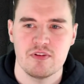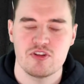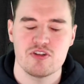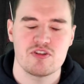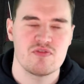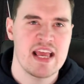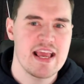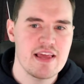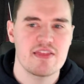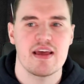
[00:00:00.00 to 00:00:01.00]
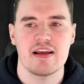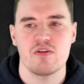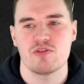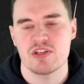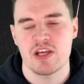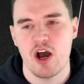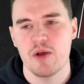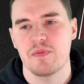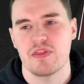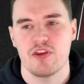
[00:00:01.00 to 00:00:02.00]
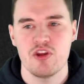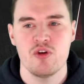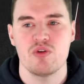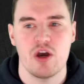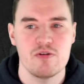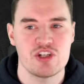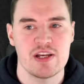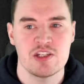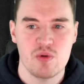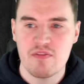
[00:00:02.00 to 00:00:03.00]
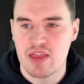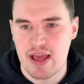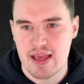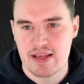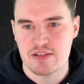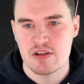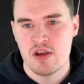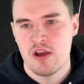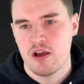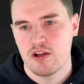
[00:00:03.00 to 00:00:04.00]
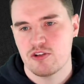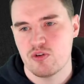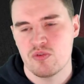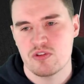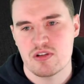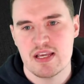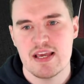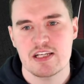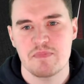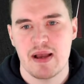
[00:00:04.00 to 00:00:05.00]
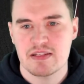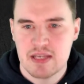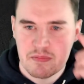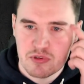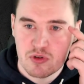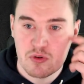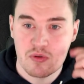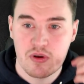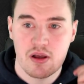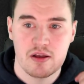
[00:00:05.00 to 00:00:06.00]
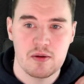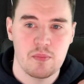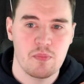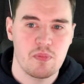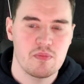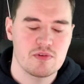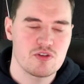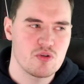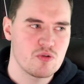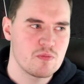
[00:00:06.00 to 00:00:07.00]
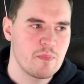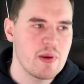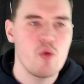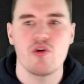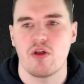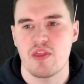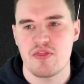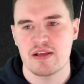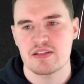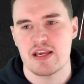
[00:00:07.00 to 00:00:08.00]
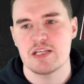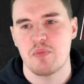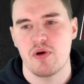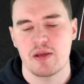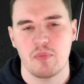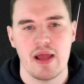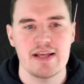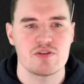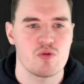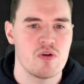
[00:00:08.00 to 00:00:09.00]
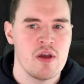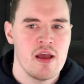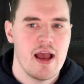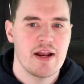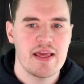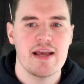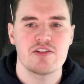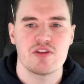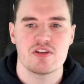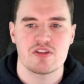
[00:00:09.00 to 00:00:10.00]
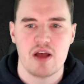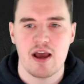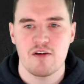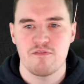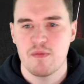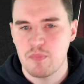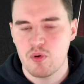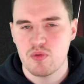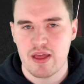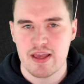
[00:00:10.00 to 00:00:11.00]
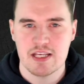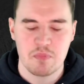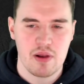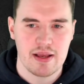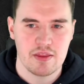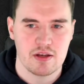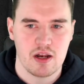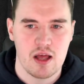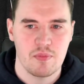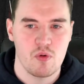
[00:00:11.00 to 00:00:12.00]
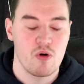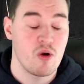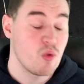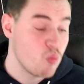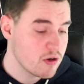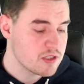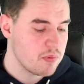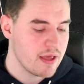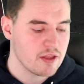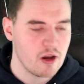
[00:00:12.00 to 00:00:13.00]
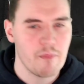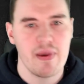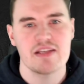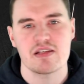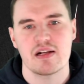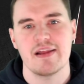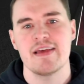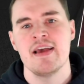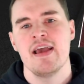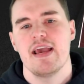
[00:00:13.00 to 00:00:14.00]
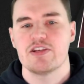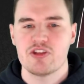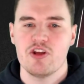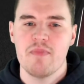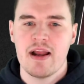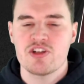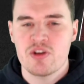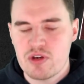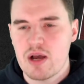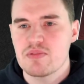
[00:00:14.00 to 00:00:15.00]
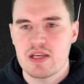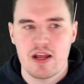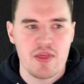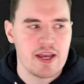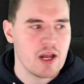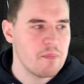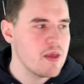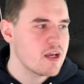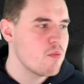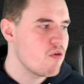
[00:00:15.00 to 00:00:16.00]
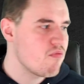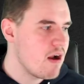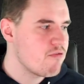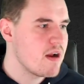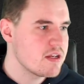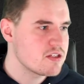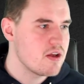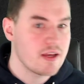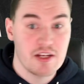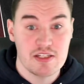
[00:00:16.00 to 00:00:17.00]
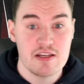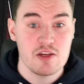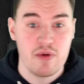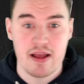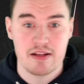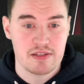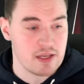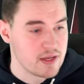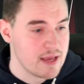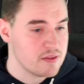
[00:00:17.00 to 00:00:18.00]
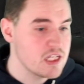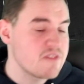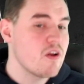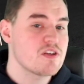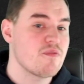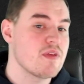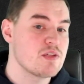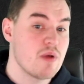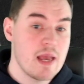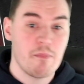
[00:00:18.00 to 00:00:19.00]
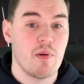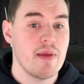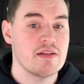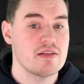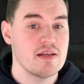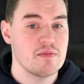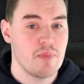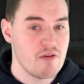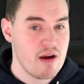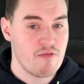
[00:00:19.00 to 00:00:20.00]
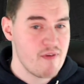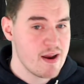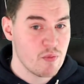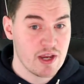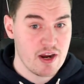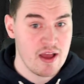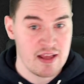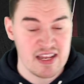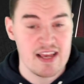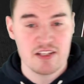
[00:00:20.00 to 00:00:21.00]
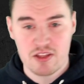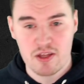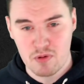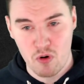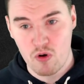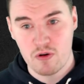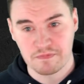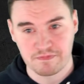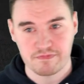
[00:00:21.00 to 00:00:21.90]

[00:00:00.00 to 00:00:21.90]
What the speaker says: Does he think, or does he hope that the new coaches, whoever that is, does he expect him to build on the things that he's put in place, or adhere to the style of football that he's playing at the club, or who he wants to play at the club? Basically, is the new manager who comes in, are they going to pick up what Ralf Rangnick's done and continue it and say, okay, these philosophies were implemented by Ralf Rangnick, we're going to adhere to them? Or